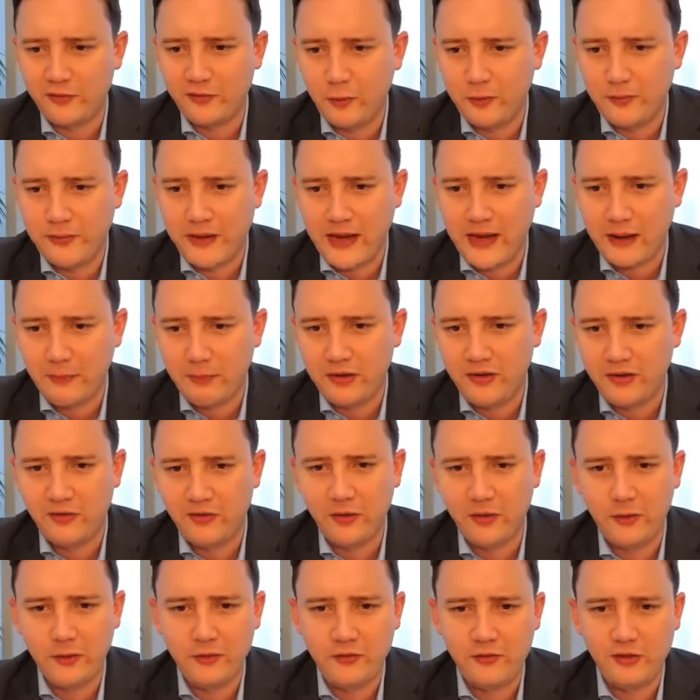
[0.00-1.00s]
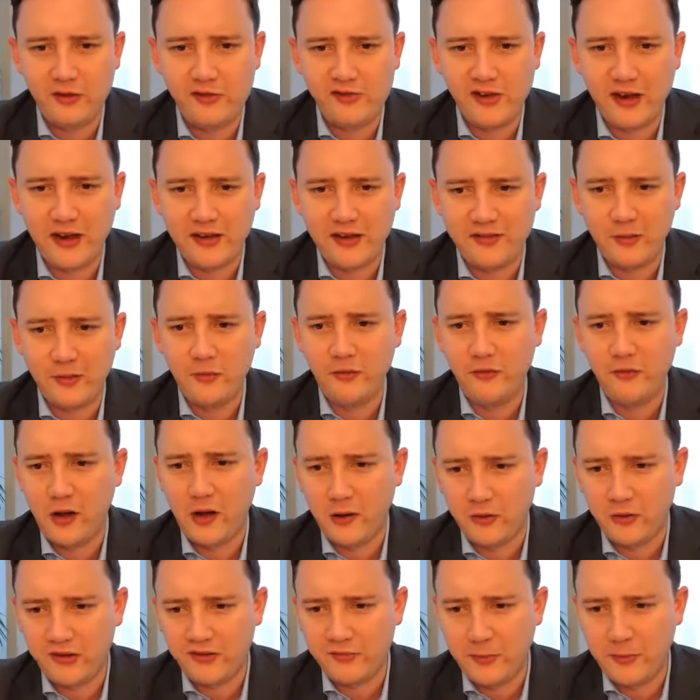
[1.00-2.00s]
We'd be happy to, to share some of
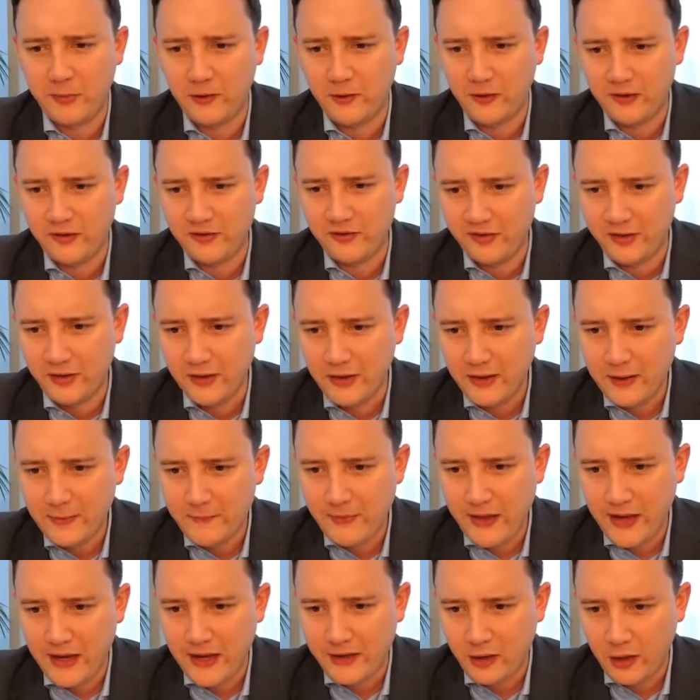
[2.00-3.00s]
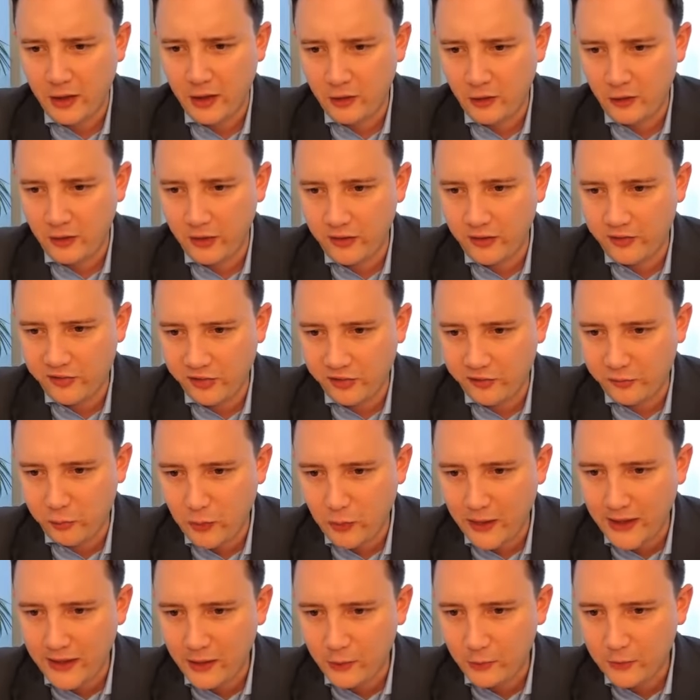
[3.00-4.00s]
our experience and our knowledge as
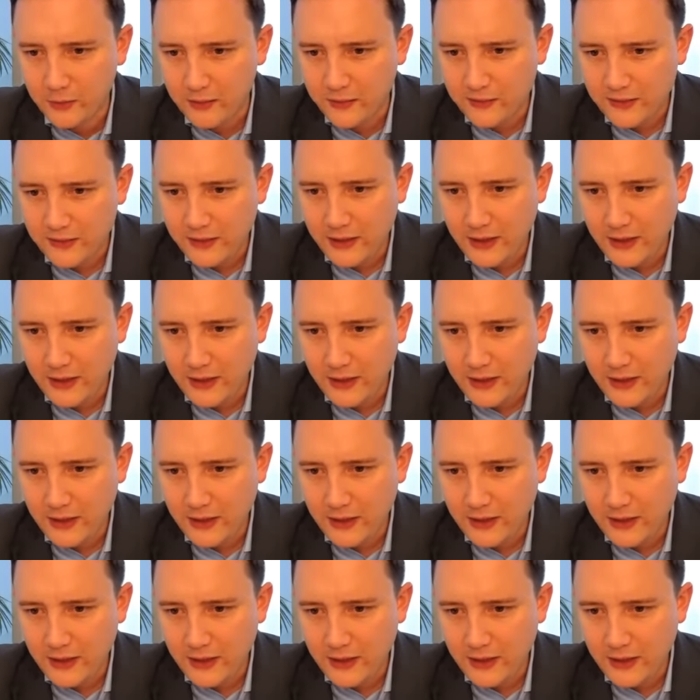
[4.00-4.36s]
well.